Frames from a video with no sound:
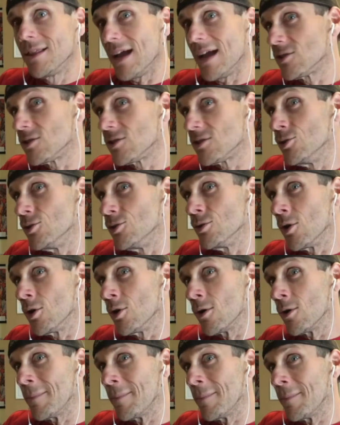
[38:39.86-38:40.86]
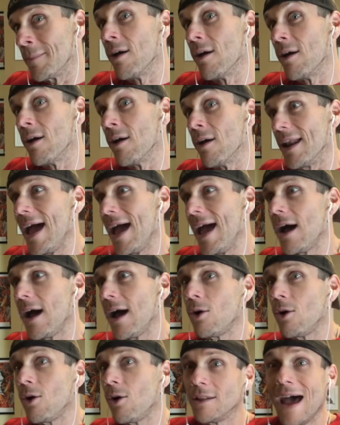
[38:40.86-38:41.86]
That's a new norm now.
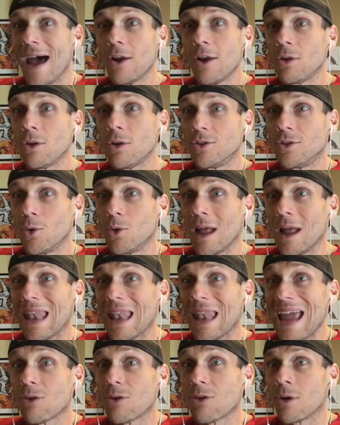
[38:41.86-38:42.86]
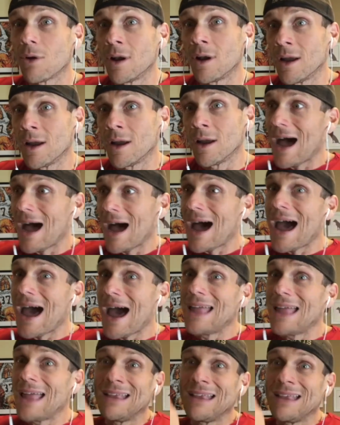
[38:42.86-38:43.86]
Now, not only do I like running,
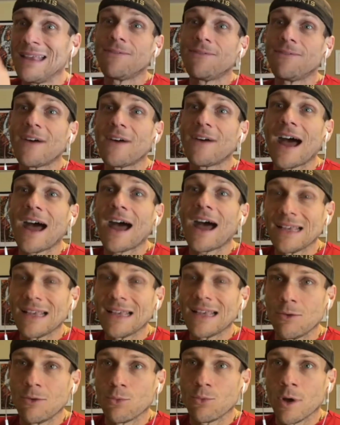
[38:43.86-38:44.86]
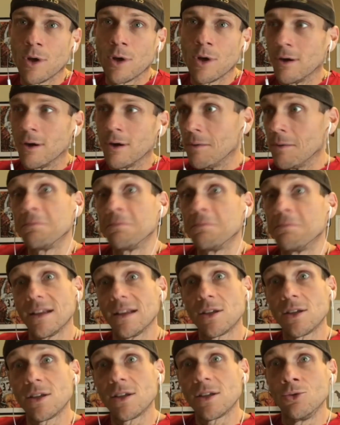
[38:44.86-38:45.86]
I identify as a runner.
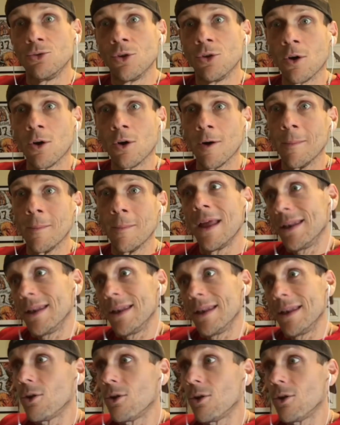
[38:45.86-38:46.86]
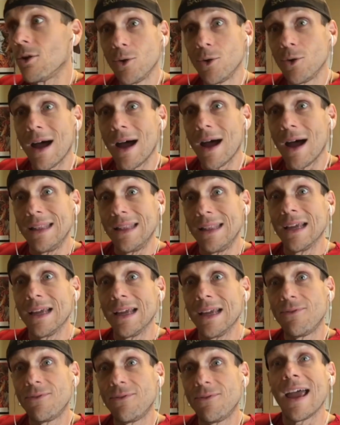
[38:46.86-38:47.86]
That's a new norm. Not only do I
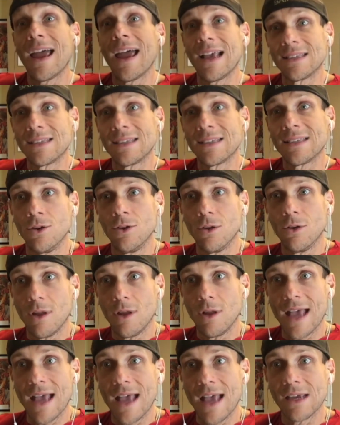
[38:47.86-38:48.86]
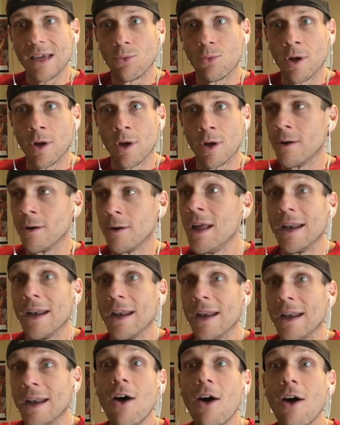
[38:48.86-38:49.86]
identify as a runner,
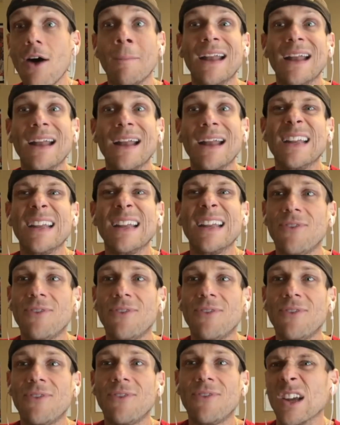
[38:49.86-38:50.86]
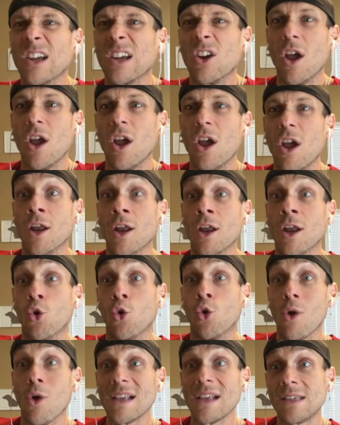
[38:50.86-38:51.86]
now I'm identifying as an
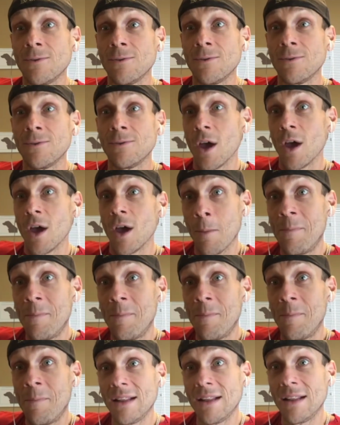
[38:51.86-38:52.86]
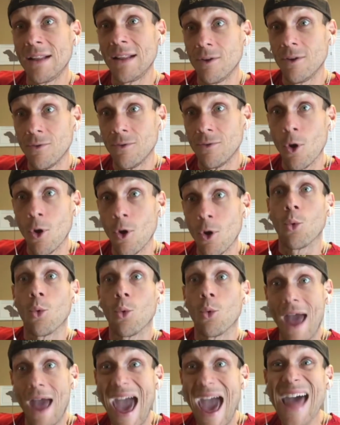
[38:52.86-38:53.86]
aggressive, competitive
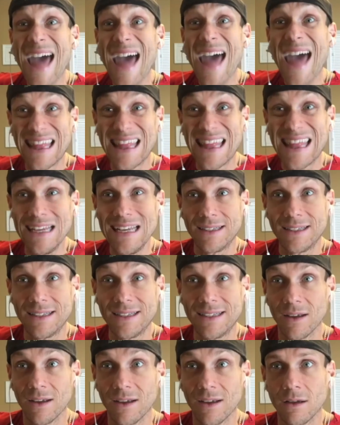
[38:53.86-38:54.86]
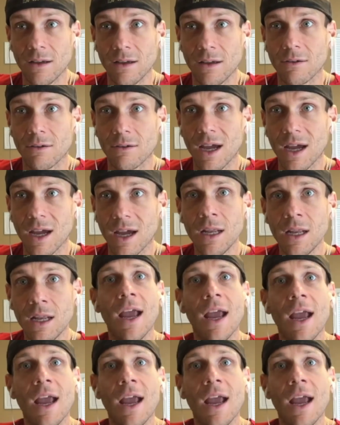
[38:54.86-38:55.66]
athlete, right?